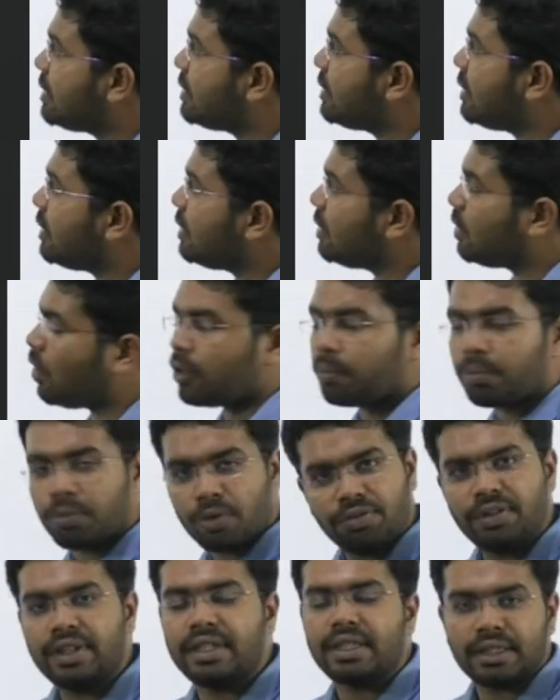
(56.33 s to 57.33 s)
is a
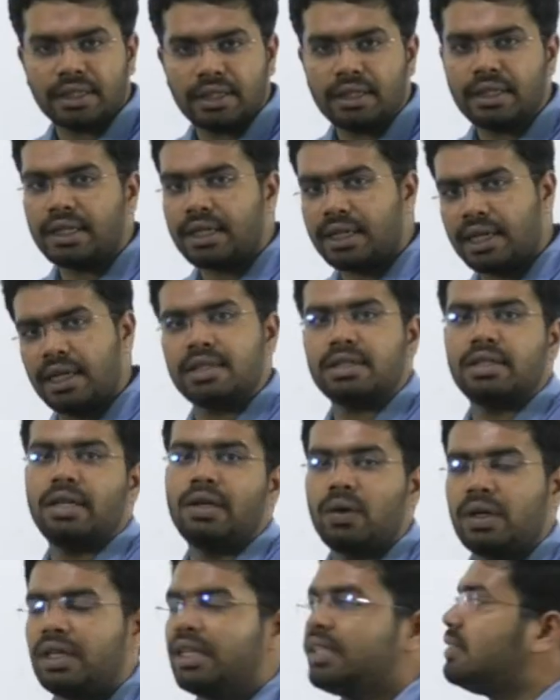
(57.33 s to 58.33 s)
non-profit international
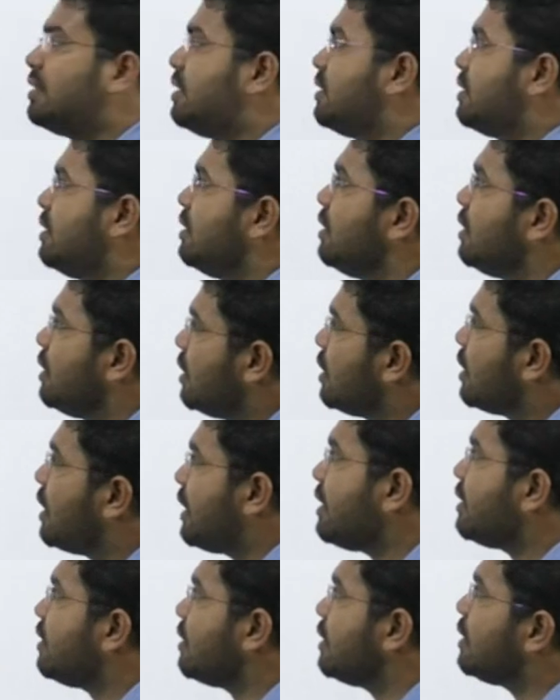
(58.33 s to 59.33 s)
organization.
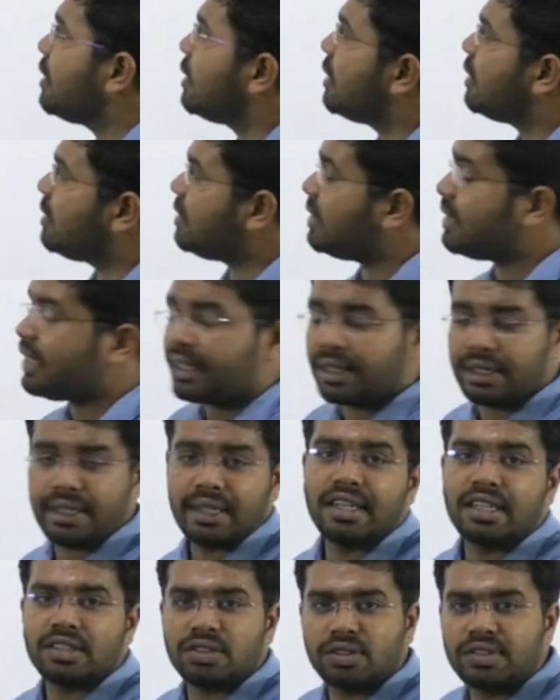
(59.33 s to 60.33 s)
Correct? It's a
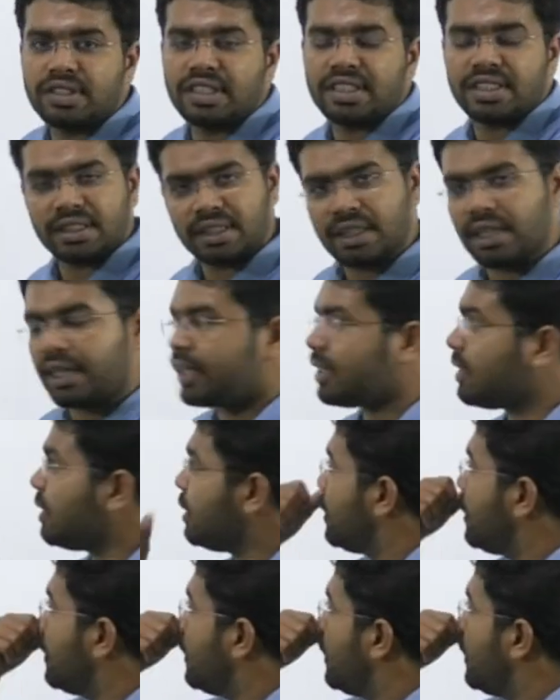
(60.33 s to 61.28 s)
technical association. Correct?